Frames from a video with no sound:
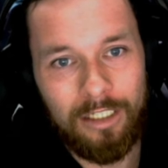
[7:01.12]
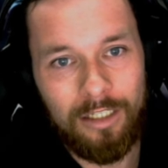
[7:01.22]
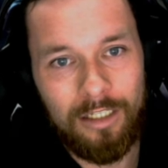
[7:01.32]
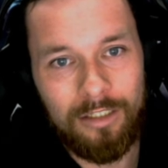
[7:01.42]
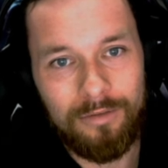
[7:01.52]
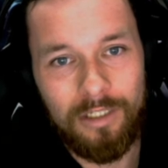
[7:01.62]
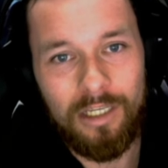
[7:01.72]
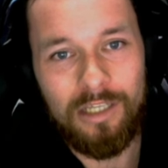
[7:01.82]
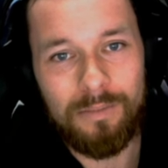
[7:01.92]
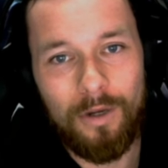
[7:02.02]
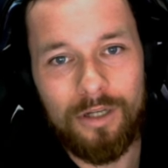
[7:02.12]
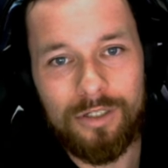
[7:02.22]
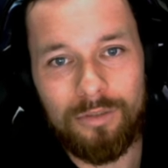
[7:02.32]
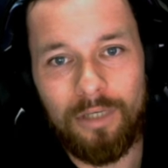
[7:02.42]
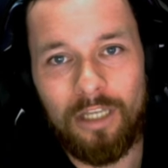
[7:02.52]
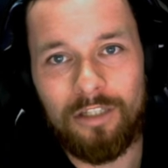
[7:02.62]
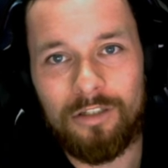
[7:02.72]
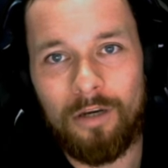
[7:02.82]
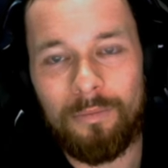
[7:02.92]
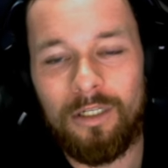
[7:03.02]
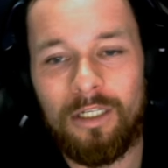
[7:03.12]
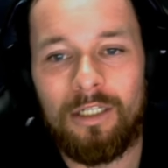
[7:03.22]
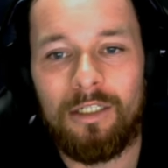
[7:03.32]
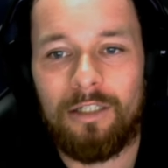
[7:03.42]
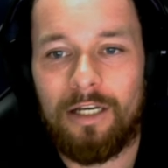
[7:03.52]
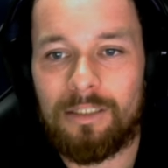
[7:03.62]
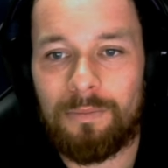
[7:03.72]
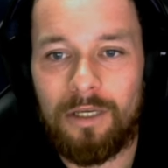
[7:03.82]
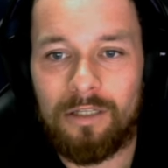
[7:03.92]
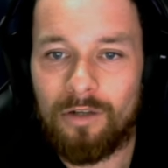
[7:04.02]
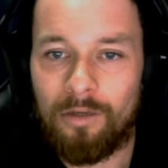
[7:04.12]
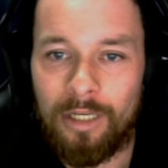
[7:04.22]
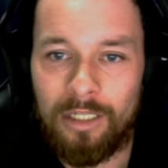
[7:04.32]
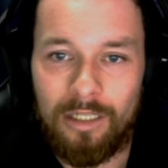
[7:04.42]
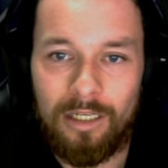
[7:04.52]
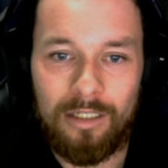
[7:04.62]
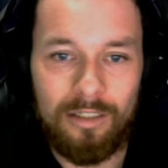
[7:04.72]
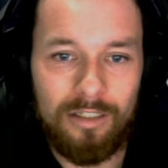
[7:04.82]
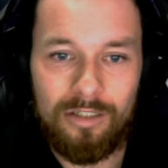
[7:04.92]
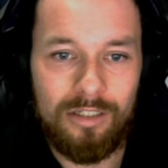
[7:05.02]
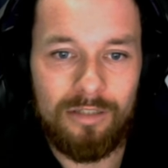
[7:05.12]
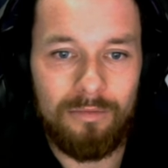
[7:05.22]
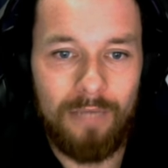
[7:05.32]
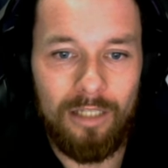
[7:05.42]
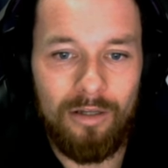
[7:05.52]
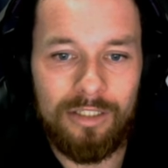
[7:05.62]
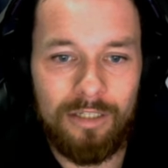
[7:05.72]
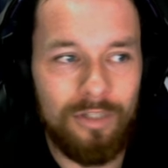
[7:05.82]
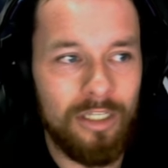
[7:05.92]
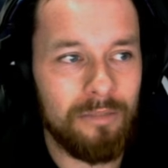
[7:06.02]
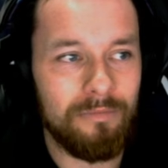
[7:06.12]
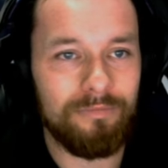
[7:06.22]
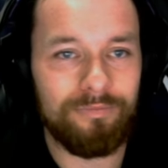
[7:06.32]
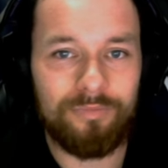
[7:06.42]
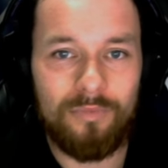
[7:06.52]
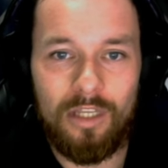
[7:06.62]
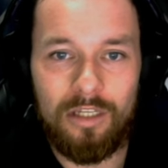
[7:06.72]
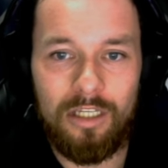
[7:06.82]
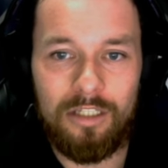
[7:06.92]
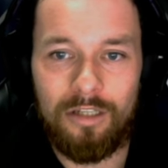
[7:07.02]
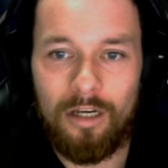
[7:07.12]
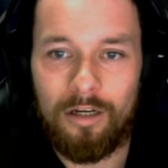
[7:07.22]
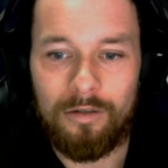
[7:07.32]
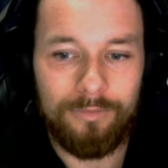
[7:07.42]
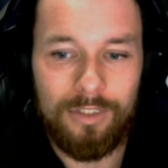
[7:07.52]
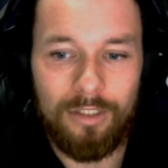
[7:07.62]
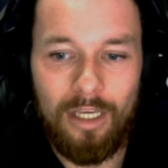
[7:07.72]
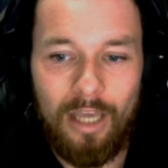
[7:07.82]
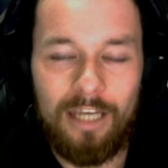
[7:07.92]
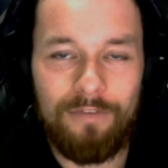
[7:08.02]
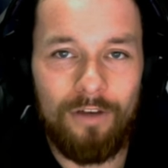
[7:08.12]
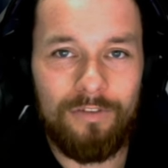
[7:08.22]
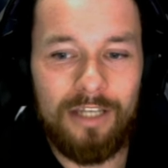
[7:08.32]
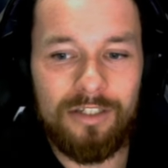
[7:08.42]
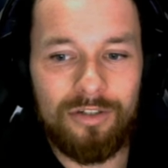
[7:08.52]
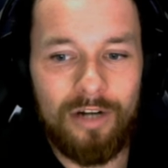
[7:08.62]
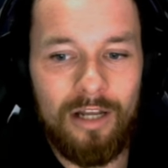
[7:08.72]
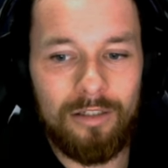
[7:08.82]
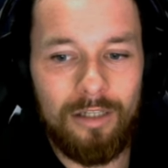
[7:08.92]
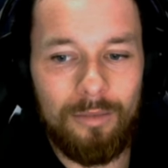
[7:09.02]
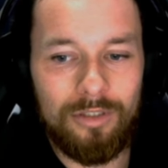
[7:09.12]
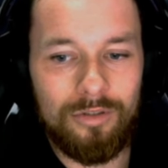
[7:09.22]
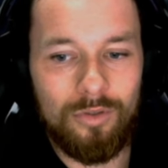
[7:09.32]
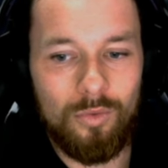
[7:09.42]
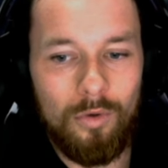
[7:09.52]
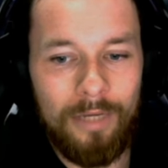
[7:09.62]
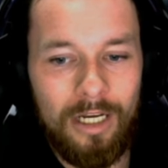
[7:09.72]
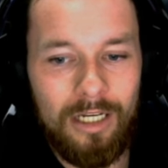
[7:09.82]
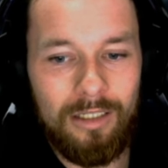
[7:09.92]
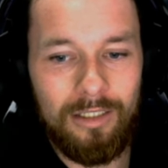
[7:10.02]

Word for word: and then his post should be at the top as a pinned comment, and it just outlines everything that you need to know. So yeah, 85k is a trail coming to Toowoomba,